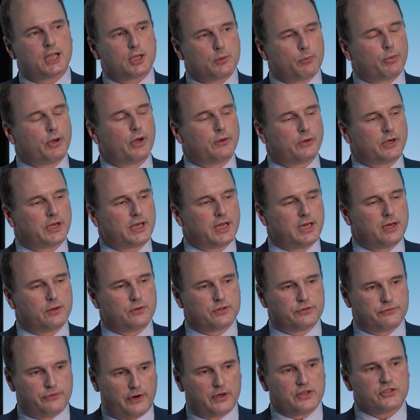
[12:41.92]
component here is
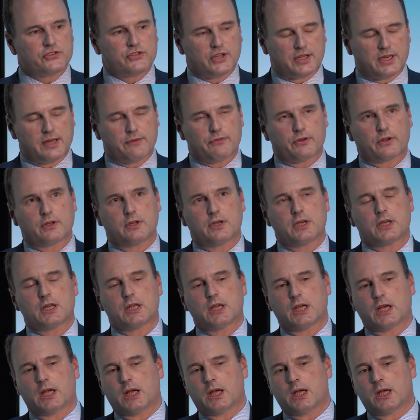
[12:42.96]
very significant.
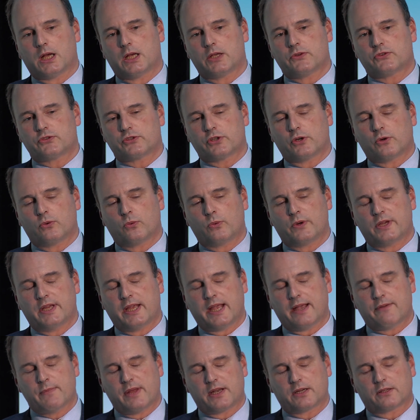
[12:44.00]
Uh, so we
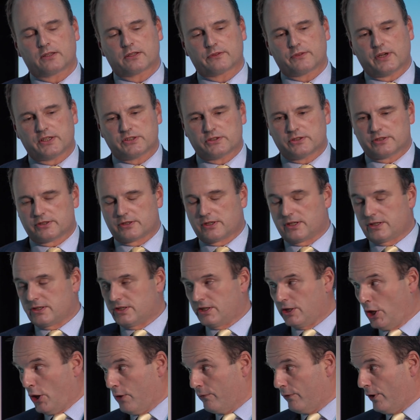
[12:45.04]
have medical devices that de
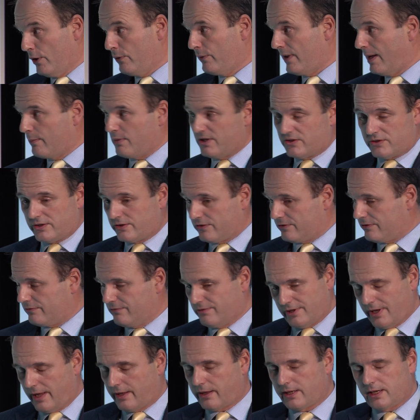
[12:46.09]
novo, that means there's
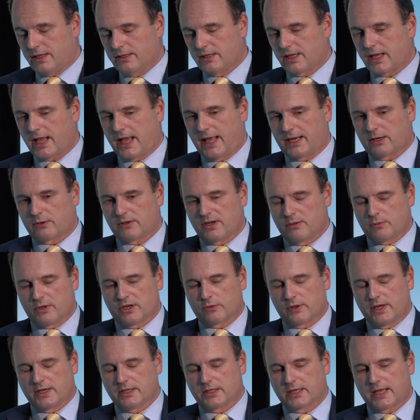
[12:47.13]
nothing in the category, and we
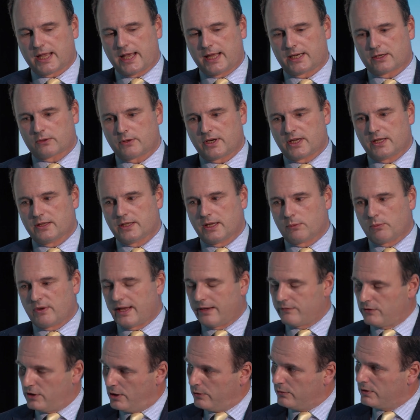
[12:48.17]
created the category, and then we have
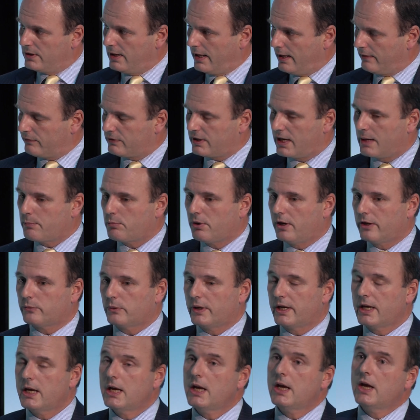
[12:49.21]
new FDA pathway.
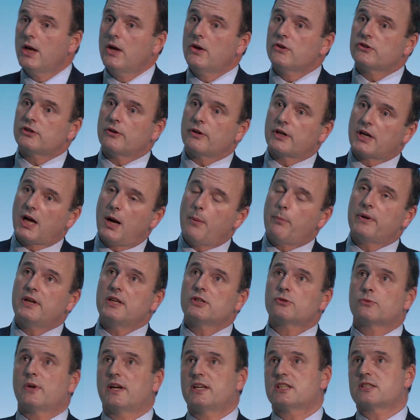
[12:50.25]
So the company has
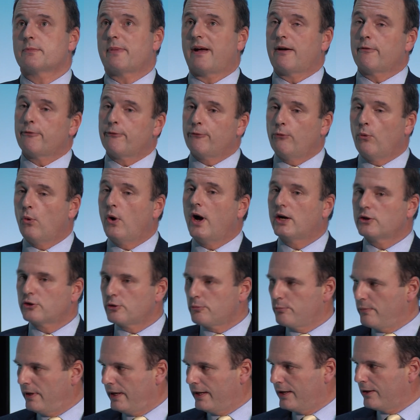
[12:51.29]
raised about $400
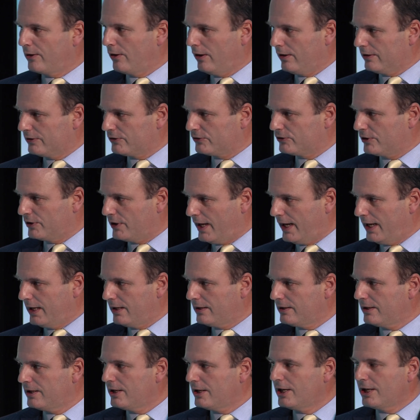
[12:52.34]
million to date,
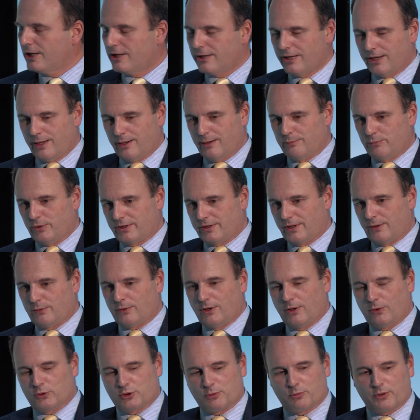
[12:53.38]
uh, but don't
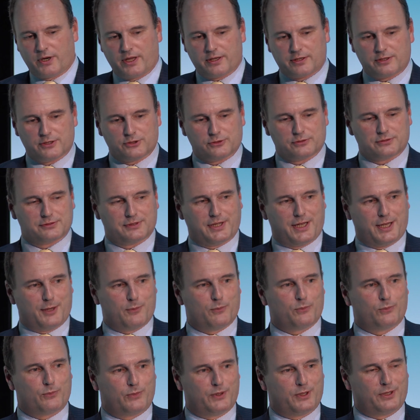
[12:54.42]
hold your breath because
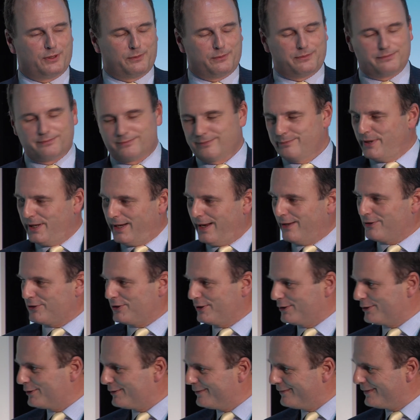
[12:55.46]
um, we'll be announcing
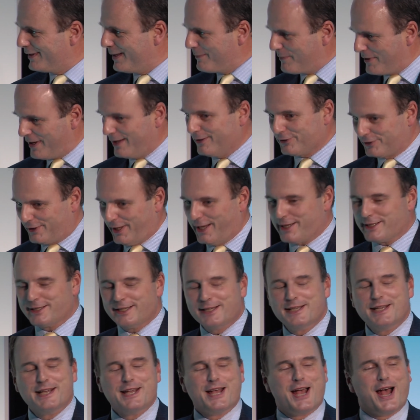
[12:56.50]
something else later.
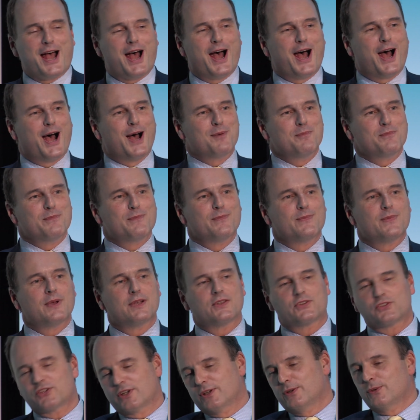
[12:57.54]
Um,
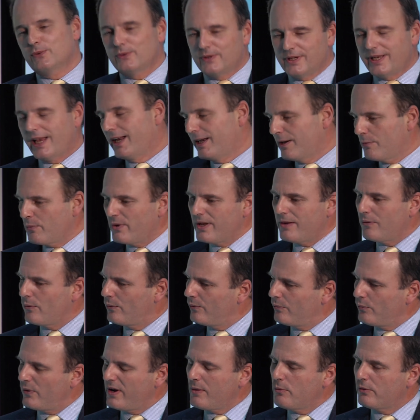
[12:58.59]
so yeah, we,
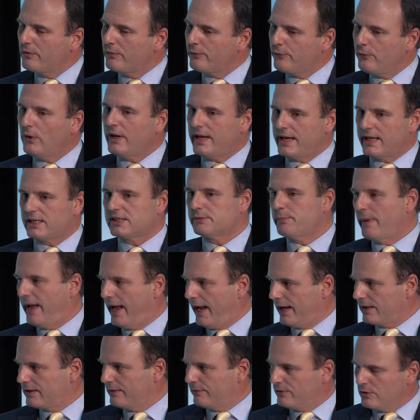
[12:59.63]
we, would fully
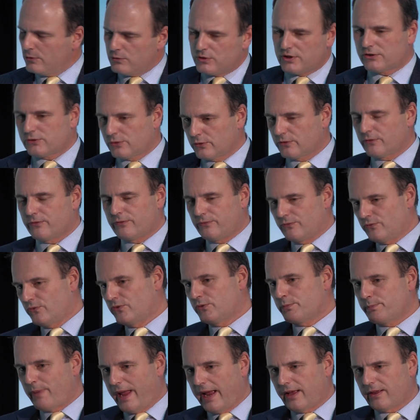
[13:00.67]
expect, if you just sort of
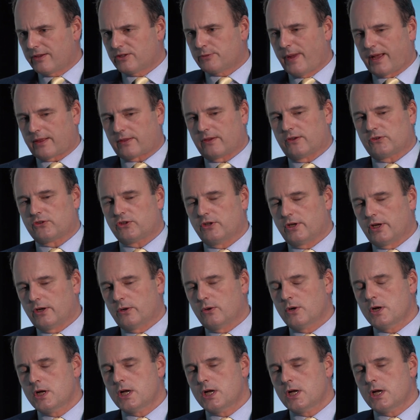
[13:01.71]
spec, spec this, you know,